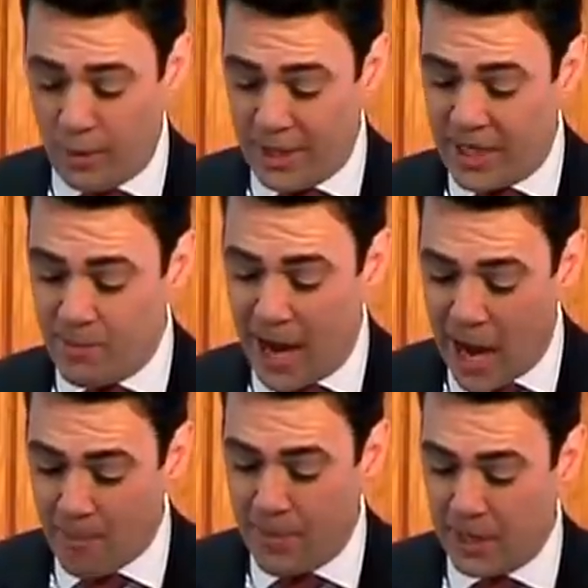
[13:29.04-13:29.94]
we seem
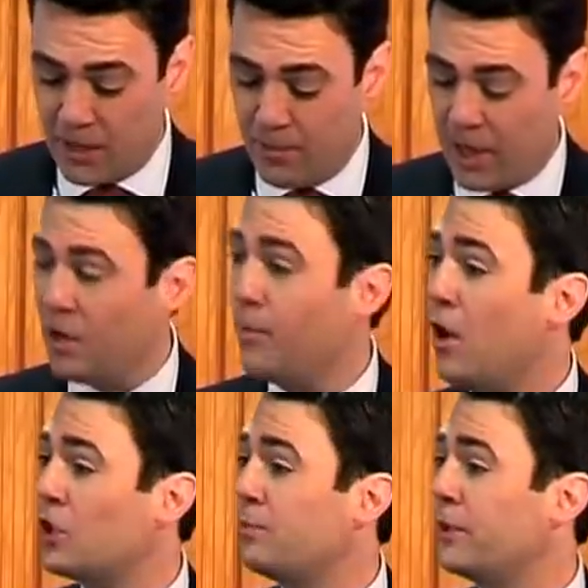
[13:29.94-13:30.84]
happy to pick up
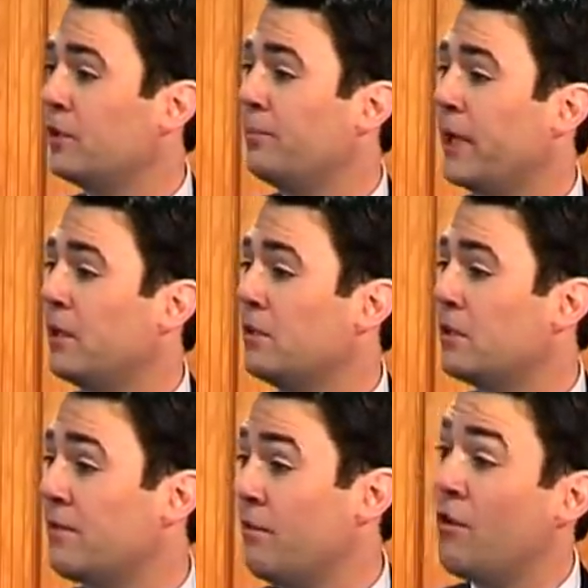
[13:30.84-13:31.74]
hospital
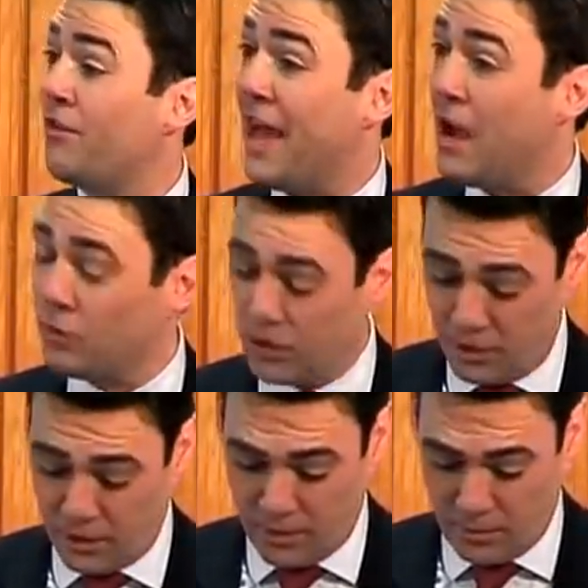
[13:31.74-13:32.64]
bills for
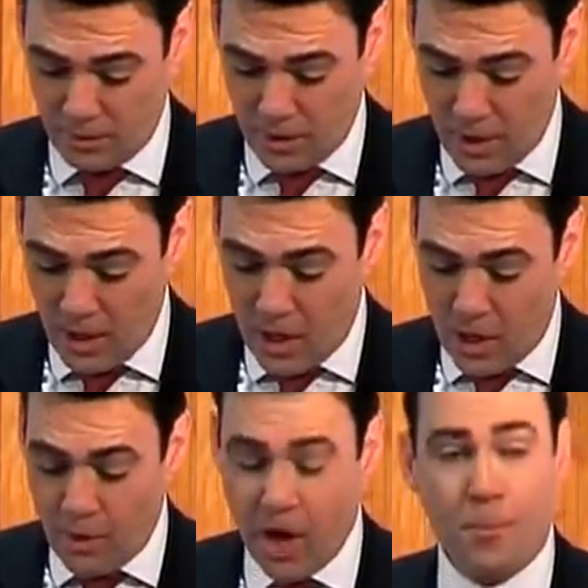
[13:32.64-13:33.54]
thousands.
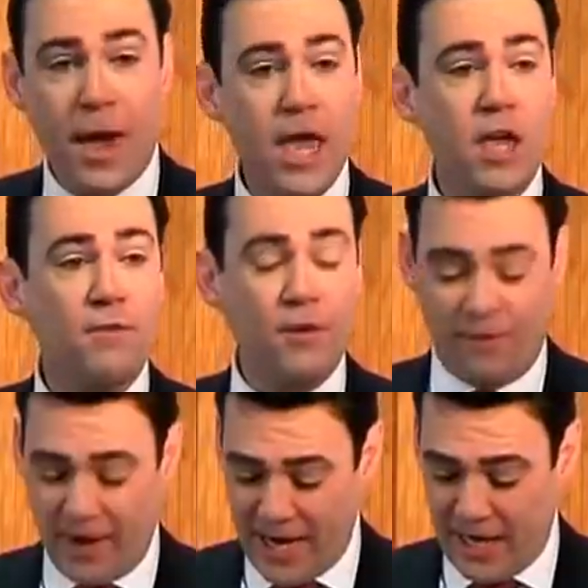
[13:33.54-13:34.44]
We are paying for
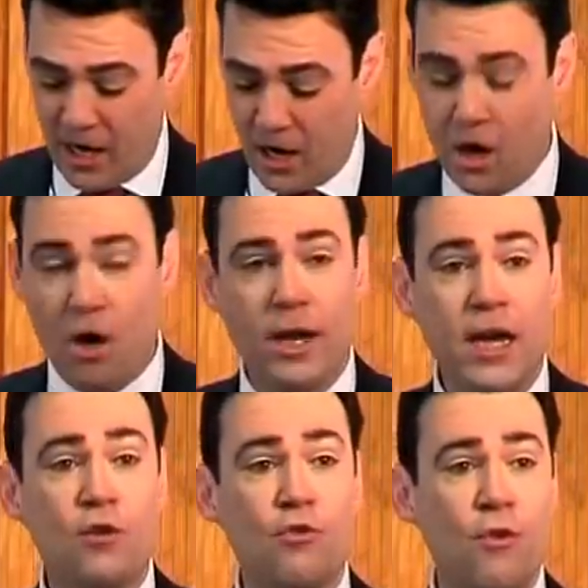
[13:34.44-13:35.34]
failure on
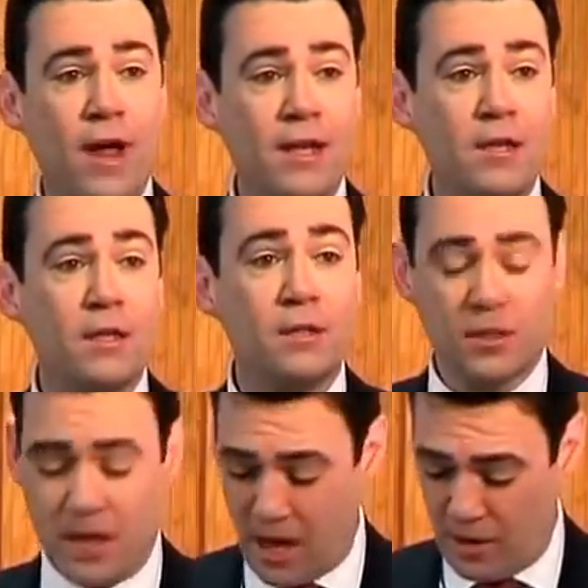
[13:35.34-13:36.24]
a grand
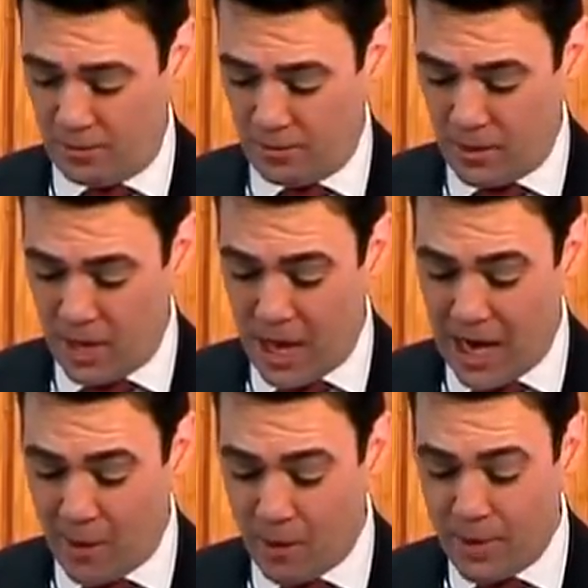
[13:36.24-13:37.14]
scale,
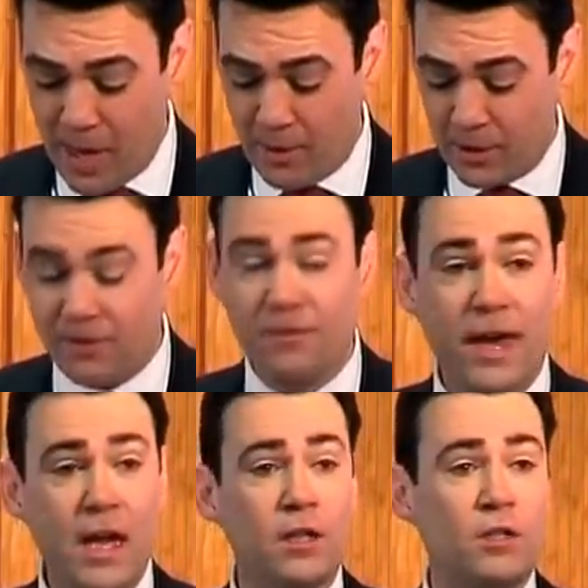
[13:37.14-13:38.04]
allowing people to
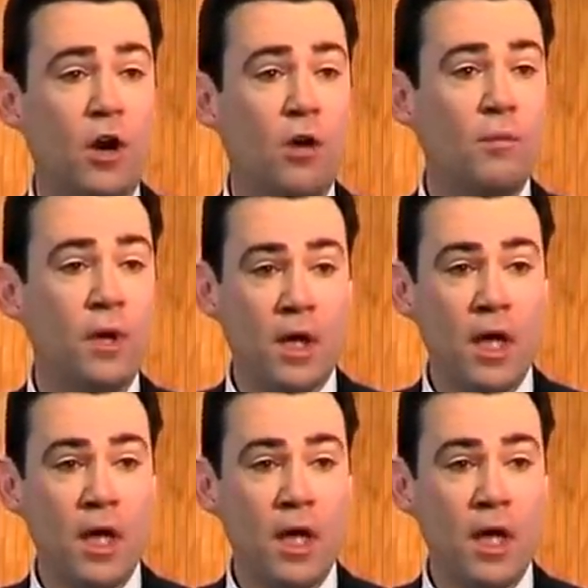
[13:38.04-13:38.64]
fail at home